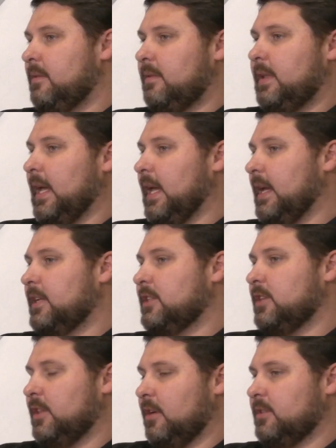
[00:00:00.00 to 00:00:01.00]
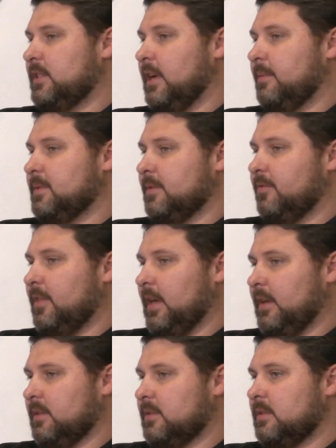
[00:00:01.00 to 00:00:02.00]
Digging into those types of
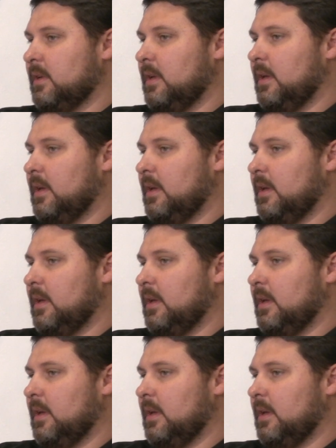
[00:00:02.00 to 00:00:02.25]
things.